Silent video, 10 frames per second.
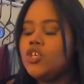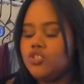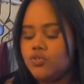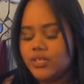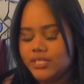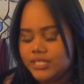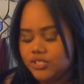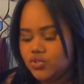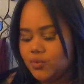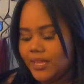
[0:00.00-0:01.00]
so you can
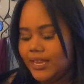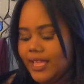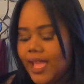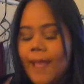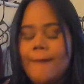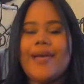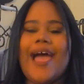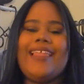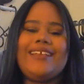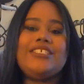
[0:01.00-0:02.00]
accentuate it. But
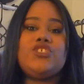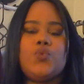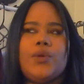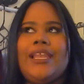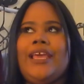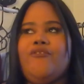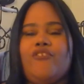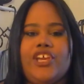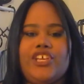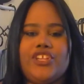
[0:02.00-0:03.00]
I like to just wear like
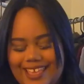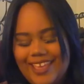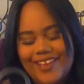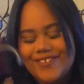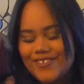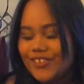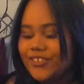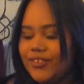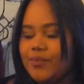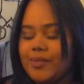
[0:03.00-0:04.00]
regular,
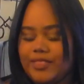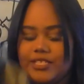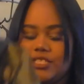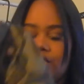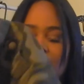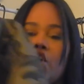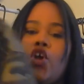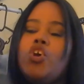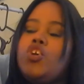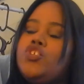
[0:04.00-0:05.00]
real cute. But this is
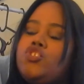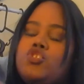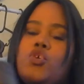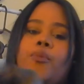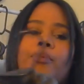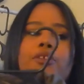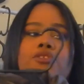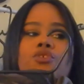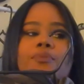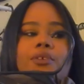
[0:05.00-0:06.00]
super,
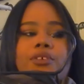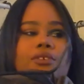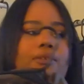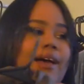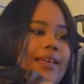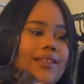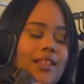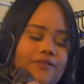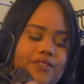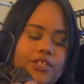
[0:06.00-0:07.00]
super cute. I
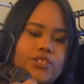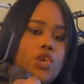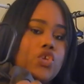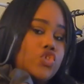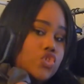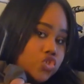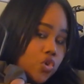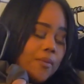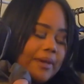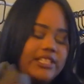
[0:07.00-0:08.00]
love this
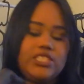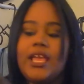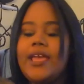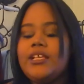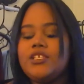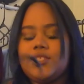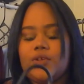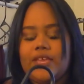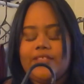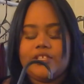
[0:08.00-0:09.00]
so much.
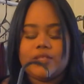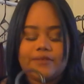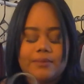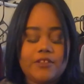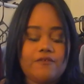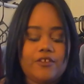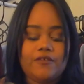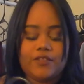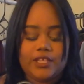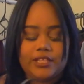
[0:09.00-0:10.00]
So yeah, this has to be the
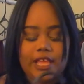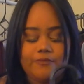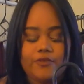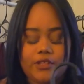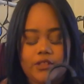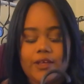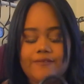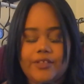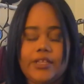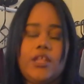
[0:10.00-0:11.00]
fifth thing that I'm really
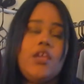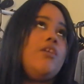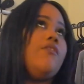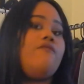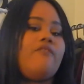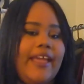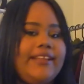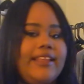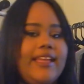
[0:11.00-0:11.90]
loving right